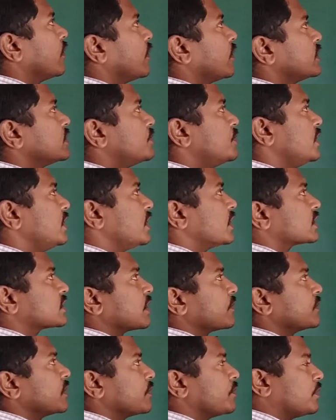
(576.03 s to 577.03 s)
spheres
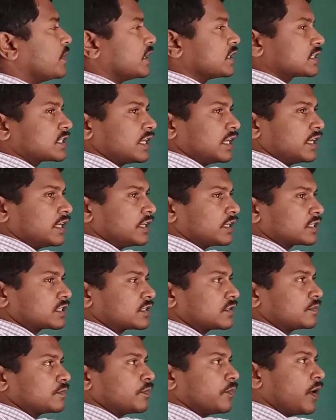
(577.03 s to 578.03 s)
of the first
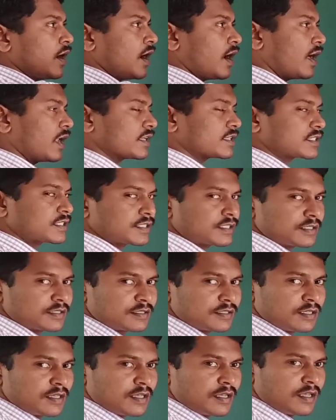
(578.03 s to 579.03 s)
layers falls
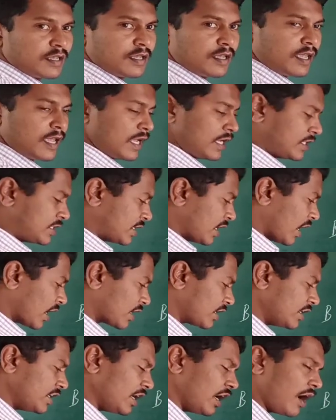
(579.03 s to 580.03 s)

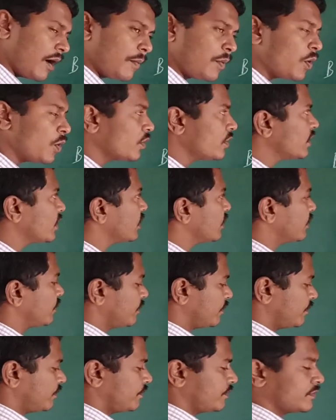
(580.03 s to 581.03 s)
exactly above the
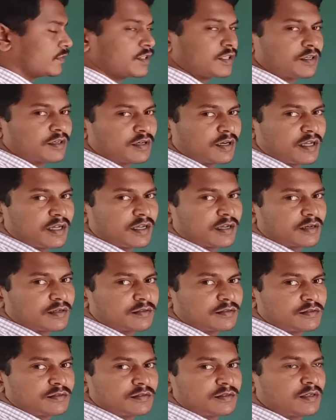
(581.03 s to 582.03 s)
third layer,
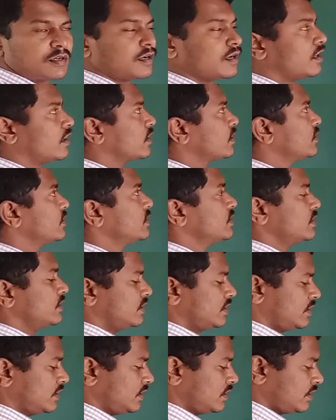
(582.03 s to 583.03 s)
or
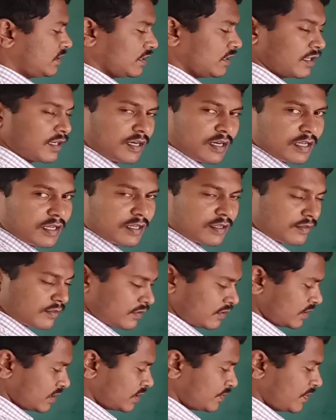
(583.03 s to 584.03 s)
third
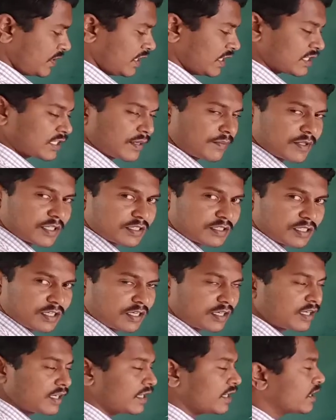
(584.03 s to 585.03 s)
layer spheres of the
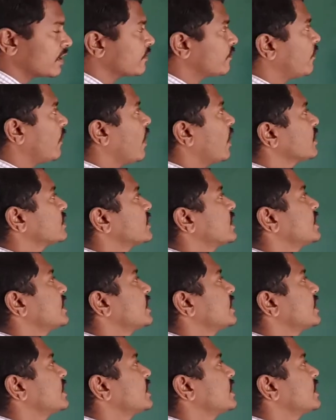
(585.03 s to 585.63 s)
third layer falls